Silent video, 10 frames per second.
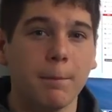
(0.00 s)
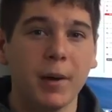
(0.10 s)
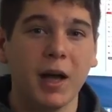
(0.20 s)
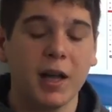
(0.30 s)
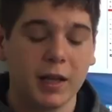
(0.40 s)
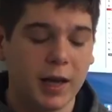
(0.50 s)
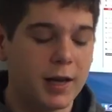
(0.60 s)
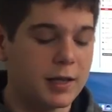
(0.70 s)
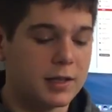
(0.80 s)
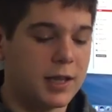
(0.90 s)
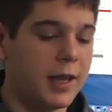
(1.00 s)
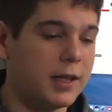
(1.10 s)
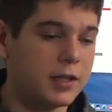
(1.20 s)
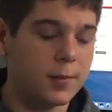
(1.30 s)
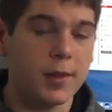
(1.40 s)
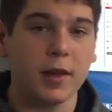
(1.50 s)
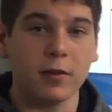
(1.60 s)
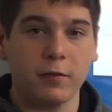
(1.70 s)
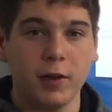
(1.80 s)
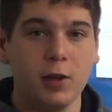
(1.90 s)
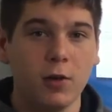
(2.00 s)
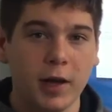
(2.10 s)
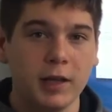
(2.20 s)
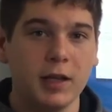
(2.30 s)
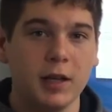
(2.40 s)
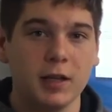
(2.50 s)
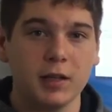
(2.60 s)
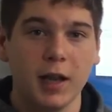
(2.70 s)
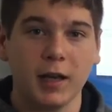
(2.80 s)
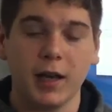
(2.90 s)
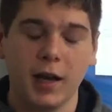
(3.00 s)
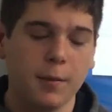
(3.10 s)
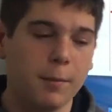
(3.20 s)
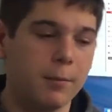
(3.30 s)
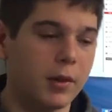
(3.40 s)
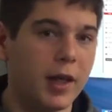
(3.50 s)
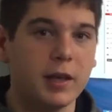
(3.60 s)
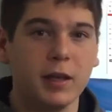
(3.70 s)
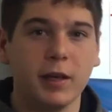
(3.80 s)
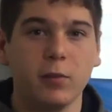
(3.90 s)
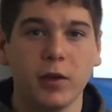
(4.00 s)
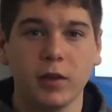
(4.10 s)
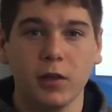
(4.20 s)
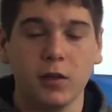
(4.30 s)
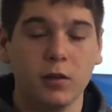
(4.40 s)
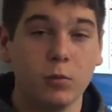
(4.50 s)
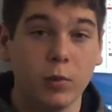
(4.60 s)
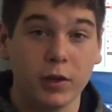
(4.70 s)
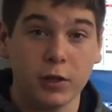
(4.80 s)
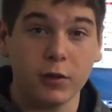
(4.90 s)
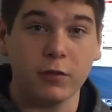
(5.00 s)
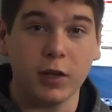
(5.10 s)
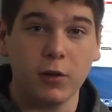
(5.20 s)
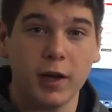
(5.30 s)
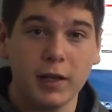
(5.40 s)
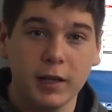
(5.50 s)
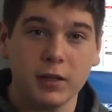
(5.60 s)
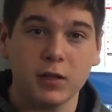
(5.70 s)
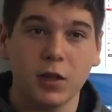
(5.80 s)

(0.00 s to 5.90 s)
but kind of take some of their video ideas and kind of blend it in with your video ideas.